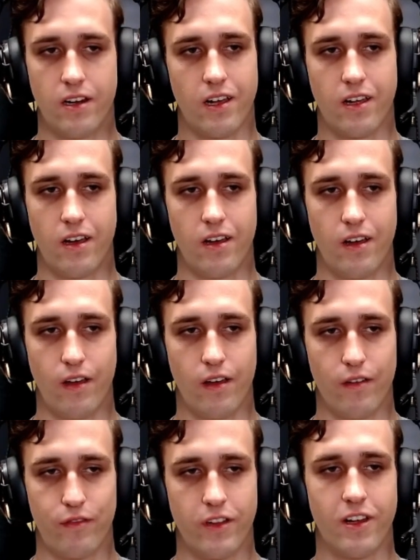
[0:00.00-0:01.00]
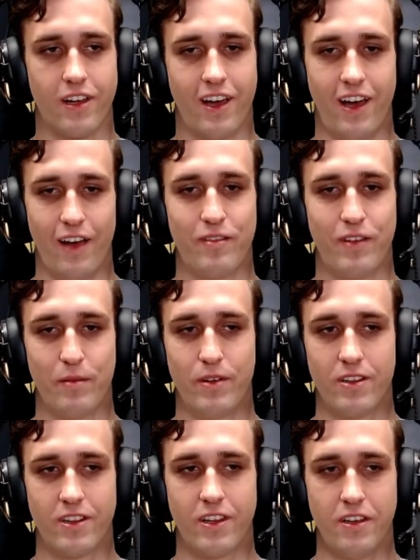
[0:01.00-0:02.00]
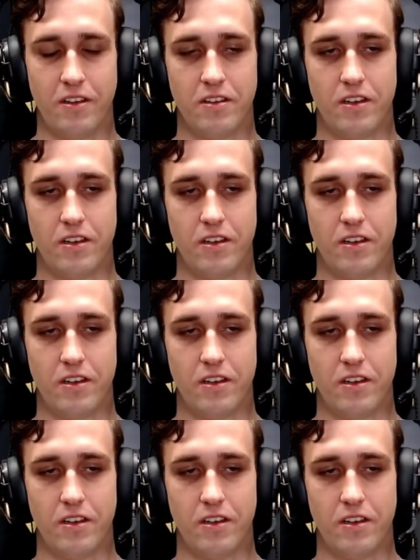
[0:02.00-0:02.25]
Like I feel like I have the ability.